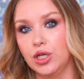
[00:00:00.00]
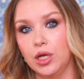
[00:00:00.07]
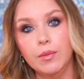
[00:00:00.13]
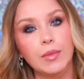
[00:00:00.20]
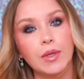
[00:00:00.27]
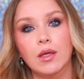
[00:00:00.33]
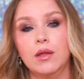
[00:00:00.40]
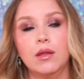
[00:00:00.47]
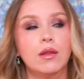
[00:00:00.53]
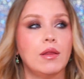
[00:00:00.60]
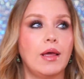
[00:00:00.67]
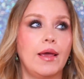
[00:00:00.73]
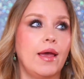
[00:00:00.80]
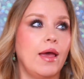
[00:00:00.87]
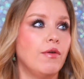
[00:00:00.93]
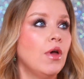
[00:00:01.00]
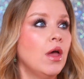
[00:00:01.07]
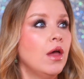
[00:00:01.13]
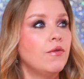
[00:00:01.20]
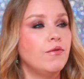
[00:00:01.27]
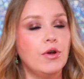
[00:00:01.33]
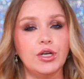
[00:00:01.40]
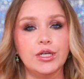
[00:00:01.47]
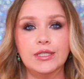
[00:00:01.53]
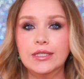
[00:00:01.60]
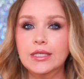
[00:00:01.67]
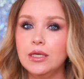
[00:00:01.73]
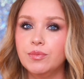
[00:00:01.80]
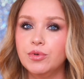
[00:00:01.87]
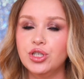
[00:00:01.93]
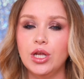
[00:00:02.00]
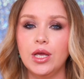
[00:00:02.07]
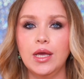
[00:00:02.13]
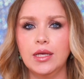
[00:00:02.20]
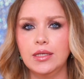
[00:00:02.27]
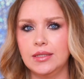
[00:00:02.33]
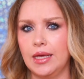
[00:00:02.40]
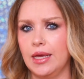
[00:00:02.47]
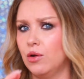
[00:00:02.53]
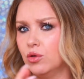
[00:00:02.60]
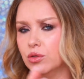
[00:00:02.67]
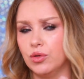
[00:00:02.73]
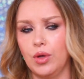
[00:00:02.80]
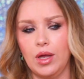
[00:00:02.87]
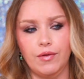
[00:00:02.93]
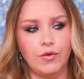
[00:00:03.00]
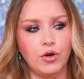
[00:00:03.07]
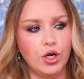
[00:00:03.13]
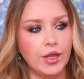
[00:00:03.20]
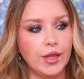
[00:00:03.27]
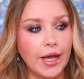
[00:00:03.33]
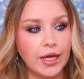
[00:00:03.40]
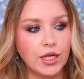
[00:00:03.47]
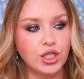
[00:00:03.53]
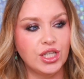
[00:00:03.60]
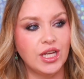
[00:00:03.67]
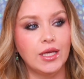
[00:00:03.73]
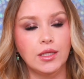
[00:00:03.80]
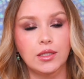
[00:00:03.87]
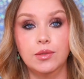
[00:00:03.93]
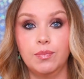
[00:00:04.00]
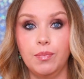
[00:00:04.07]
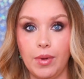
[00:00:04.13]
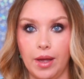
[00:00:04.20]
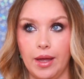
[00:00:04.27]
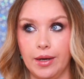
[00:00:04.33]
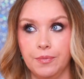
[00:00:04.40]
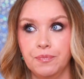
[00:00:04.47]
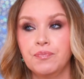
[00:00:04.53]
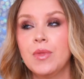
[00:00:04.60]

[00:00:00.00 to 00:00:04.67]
I mean, they have very deep shades, they also have very light shades, but